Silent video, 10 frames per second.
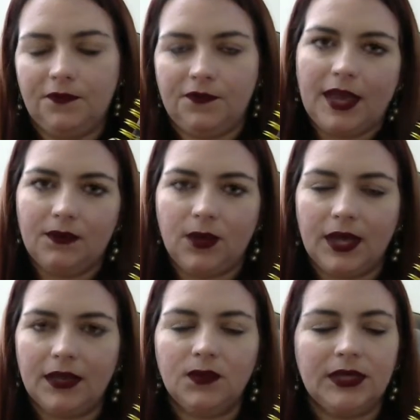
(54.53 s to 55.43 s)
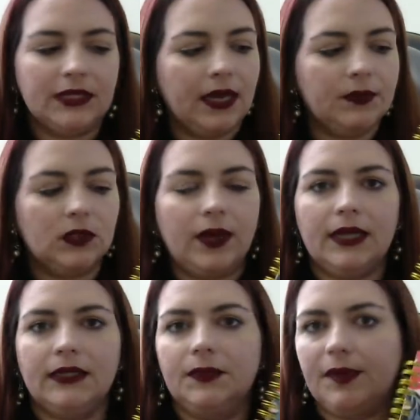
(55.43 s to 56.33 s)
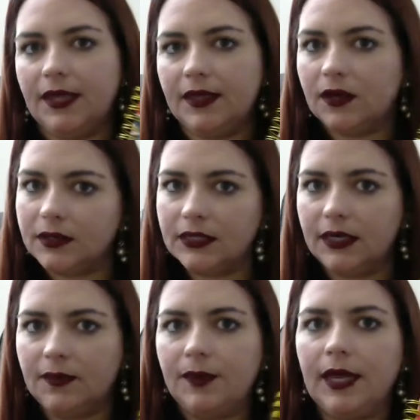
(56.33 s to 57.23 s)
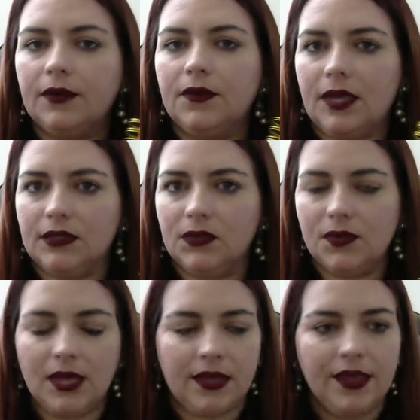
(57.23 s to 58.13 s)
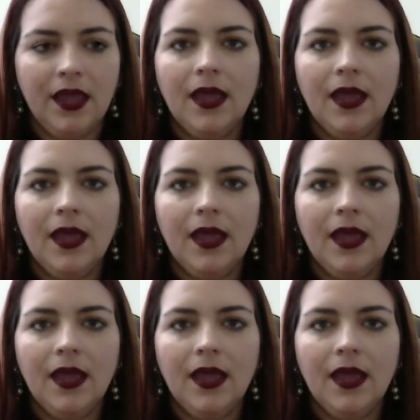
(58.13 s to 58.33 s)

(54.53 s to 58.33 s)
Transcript: bandwagon with time, so I had to buy the undated planner. That's okay.